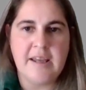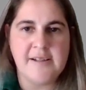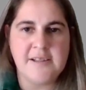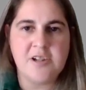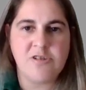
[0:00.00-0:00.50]

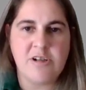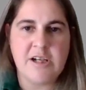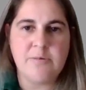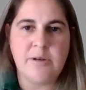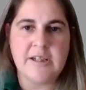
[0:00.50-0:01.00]
Here's the
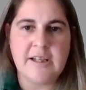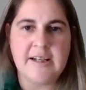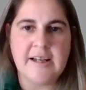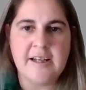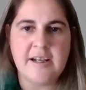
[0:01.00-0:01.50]
screen where you
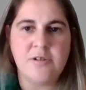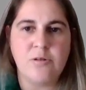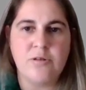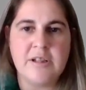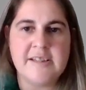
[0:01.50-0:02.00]
can edit
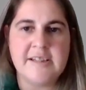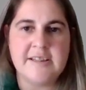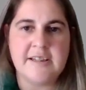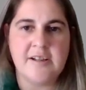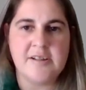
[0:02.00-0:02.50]
all the
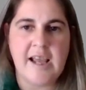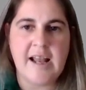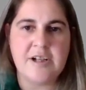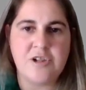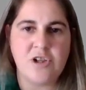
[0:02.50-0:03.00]
details
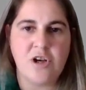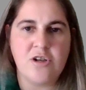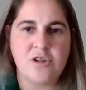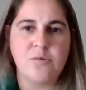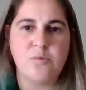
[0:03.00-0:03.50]
and it
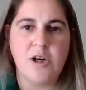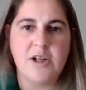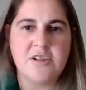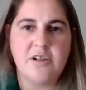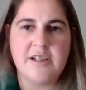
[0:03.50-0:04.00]
shows you
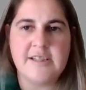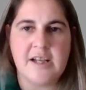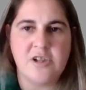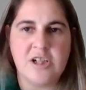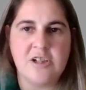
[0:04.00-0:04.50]
what you're
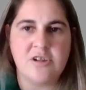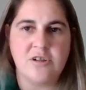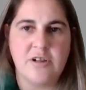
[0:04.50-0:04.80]
attaching